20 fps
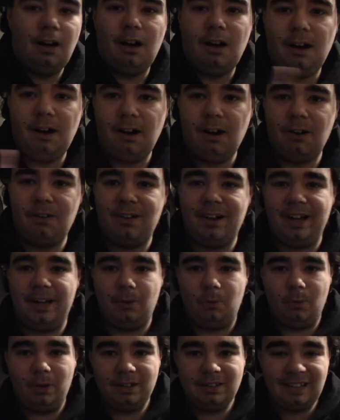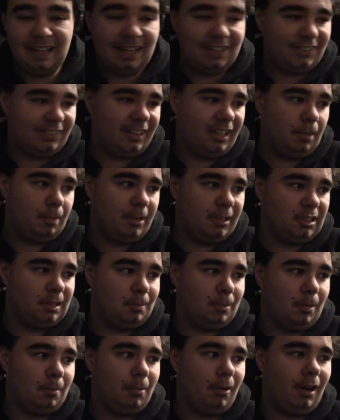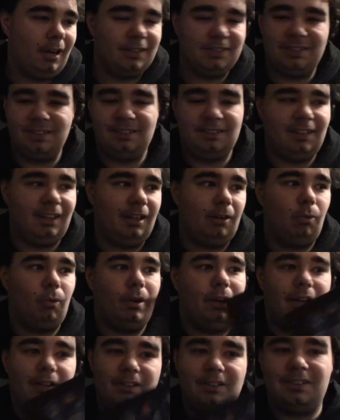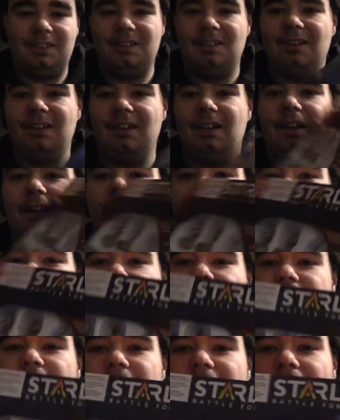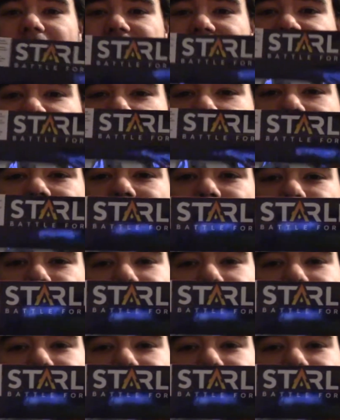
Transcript: All right, one last thing I picked up on Boxing Day was Starlink Battle for